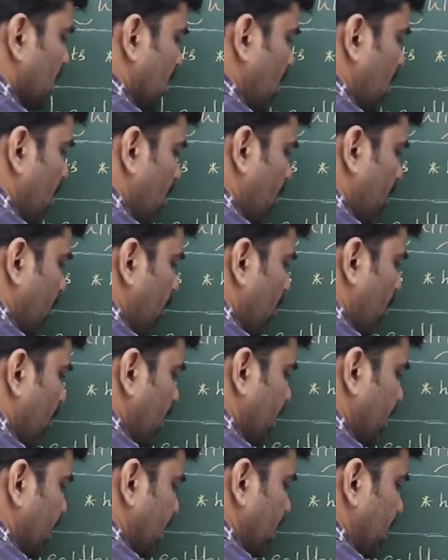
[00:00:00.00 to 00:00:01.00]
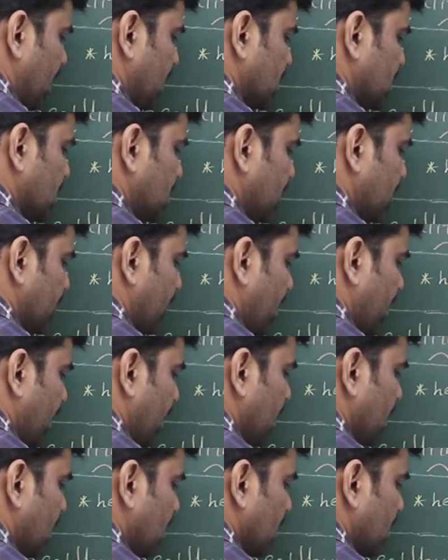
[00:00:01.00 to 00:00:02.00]
our body needs
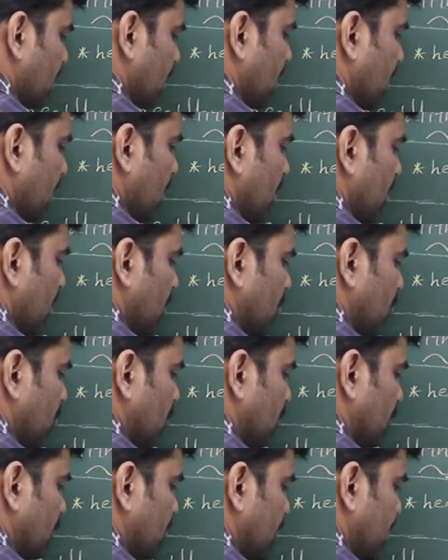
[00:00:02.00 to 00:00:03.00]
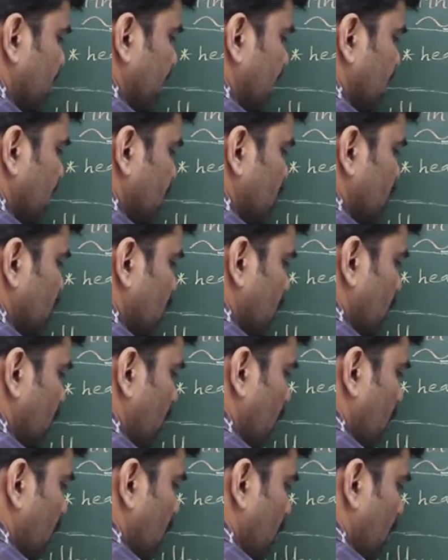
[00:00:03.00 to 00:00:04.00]
different uh, nutrients to
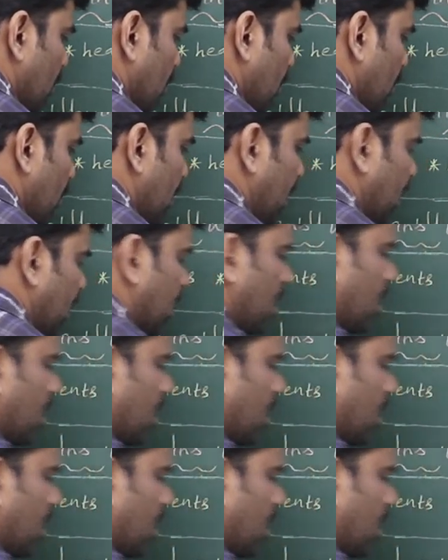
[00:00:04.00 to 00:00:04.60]
grow like